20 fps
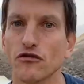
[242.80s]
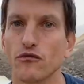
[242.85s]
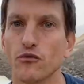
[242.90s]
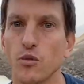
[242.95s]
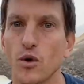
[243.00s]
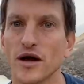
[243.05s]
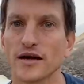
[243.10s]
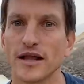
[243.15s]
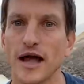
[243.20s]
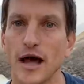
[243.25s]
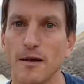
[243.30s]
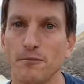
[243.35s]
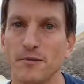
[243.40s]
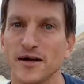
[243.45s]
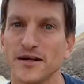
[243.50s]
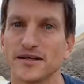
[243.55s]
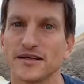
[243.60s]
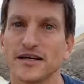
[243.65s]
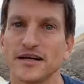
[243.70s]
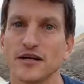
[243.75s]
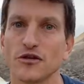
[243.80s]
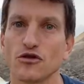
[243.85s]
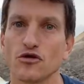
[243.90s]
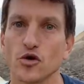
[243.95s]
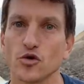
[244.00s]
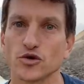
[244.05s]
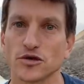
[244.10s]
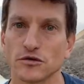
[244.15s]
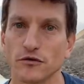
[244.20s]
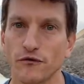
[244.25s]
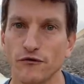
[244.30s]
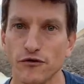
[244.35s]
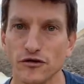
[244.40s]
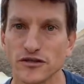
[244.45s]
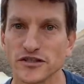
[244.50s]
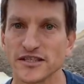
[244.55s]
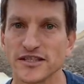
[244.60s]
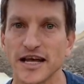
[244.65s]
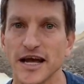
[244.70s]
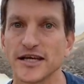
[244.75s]
of what happened in those
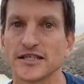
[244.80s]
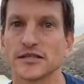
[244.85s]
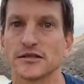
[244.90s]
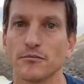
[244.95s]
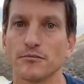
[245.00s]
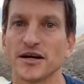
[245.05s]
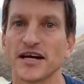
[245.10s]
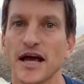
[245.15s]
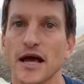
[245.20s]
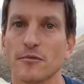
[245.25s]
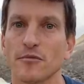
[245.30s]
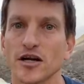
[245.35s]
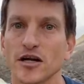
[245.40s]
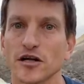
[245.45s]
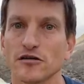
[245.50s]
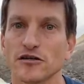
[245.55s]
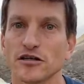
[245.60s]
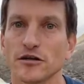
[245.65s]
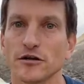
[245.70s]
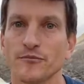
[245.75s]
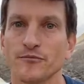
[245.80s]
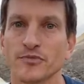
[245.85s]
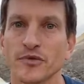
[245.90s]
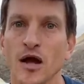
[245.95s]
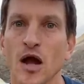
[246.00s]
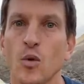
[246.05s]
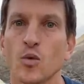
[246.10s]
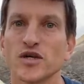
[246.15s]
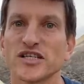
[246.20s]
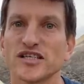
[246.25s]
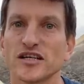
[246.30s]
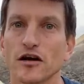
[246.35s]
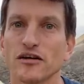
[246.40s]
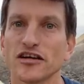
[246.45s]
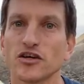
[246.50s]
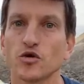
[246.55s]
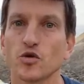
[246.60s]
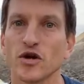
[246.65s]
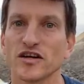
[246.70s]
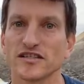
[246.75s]
first days became clearer, we
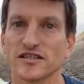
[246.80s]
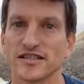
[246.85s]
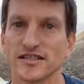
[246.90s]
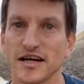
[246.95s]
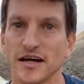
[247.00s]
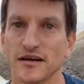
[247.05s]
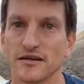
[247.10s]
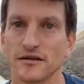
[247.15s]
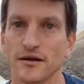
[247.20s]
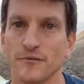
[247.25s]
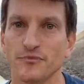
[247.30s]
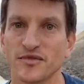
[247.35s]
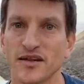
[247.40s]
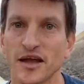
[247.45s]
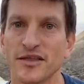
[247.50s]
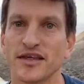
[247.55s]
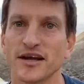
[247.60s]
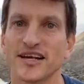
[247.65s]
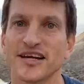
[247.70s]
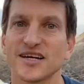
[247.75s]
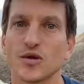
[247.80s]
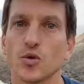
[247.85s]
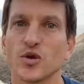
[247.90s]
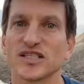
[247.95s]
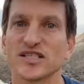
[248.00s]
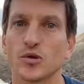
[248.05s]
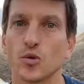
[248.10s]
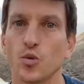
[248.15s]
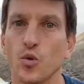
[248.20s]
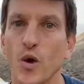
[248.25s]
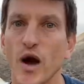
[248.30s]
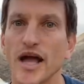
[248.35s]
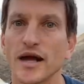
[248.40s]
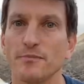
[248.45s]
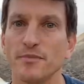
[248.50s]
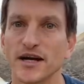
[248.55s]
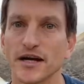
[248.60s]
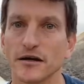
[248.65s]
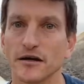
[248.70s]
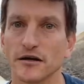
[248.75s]
started to understand that it was way
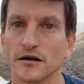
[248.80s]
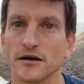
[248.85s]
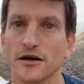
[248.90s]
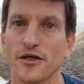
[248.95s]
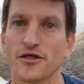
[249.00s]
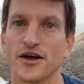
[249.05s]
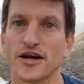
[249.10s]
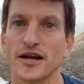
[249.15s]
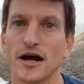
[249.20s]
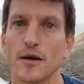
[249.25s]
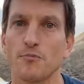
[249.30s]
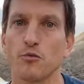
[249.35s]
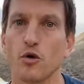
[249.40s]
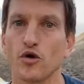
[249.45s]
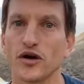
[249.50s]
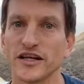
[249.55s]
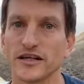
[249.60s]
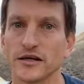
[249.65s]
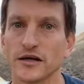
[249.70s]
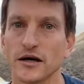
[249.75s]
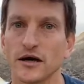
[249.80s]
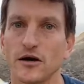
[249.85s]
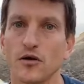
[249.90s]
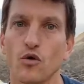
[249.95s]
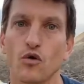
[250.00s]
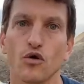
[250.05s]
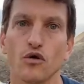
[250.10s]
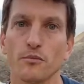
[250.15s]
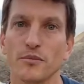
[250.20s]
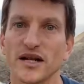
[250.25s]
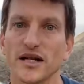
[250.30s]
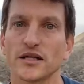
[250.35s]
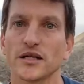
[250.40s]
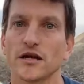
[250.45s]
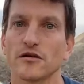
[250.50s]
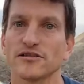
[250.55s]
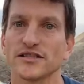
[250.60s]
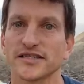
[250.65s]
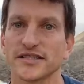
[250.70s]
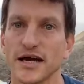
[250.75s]
bigger than a political or
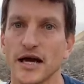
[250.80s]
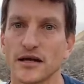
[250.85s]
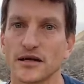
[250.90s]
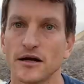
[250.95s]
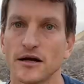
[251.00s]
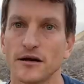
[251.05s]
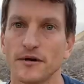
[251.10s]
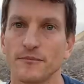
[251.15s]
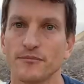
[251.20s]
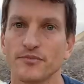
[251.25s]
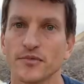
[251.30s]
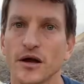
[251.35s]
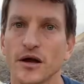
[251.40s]
military scandal.